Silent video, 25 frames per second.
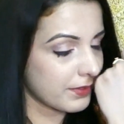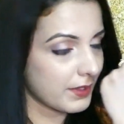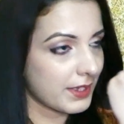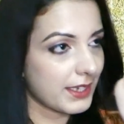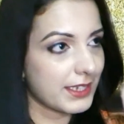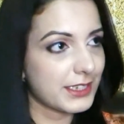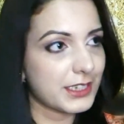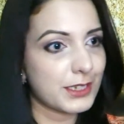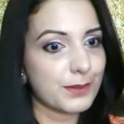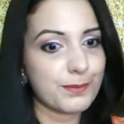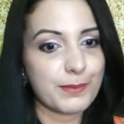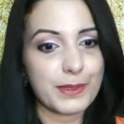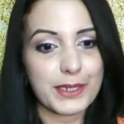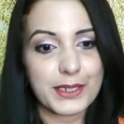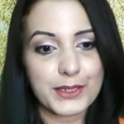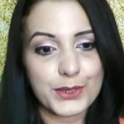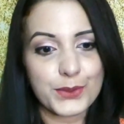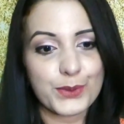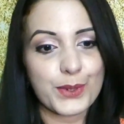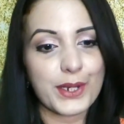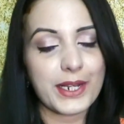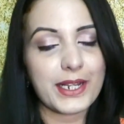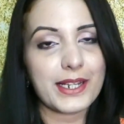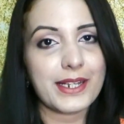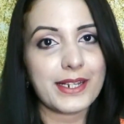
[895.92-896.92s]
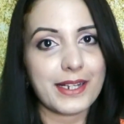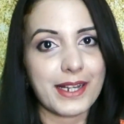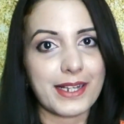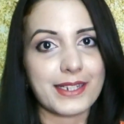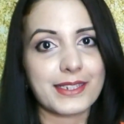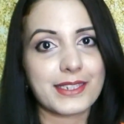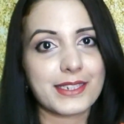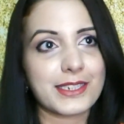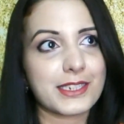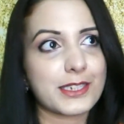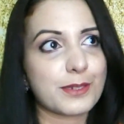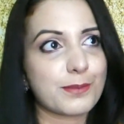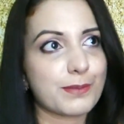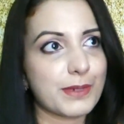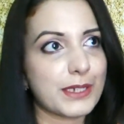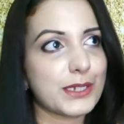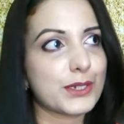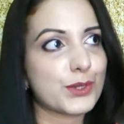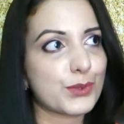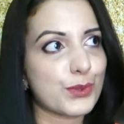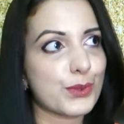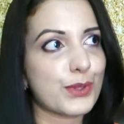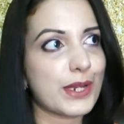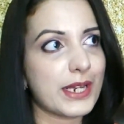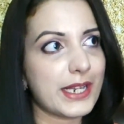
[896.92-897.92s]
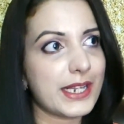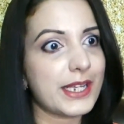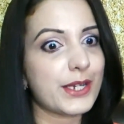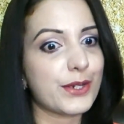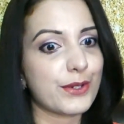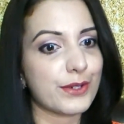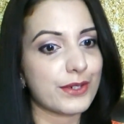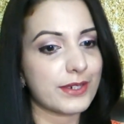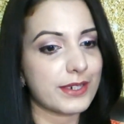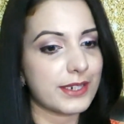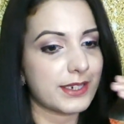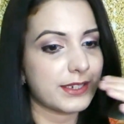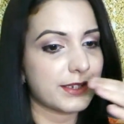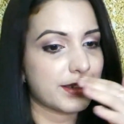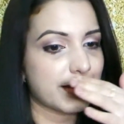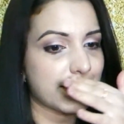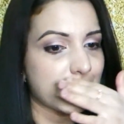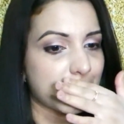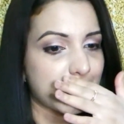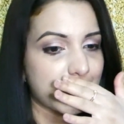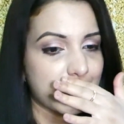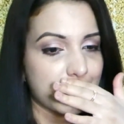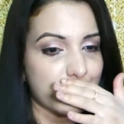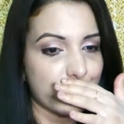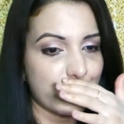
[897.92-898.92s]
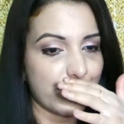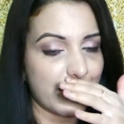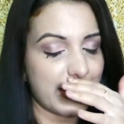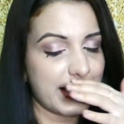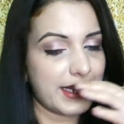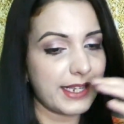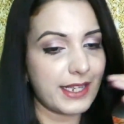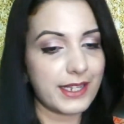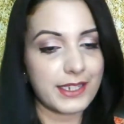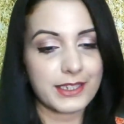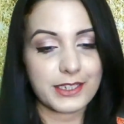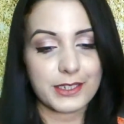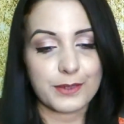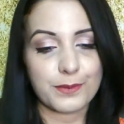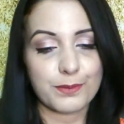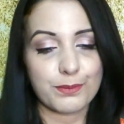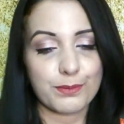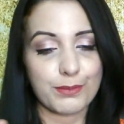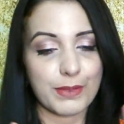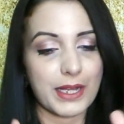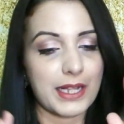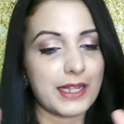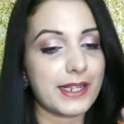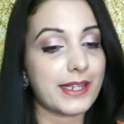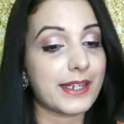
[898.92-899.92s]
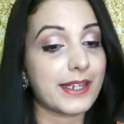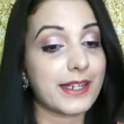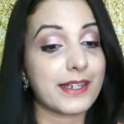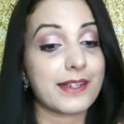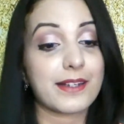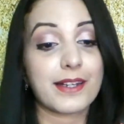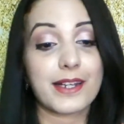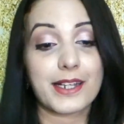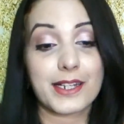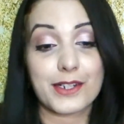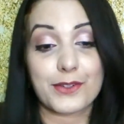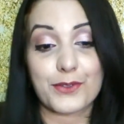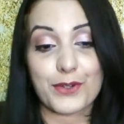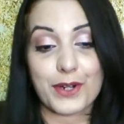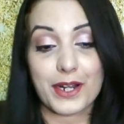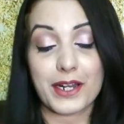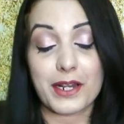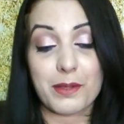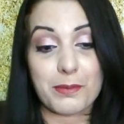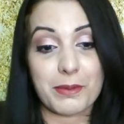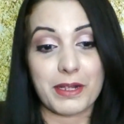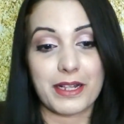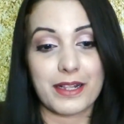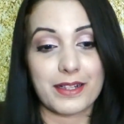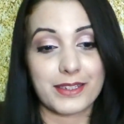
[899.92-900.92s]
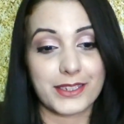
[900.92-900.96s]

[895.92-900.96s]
It smells really nice. It smells really good. It's really smelling incredible.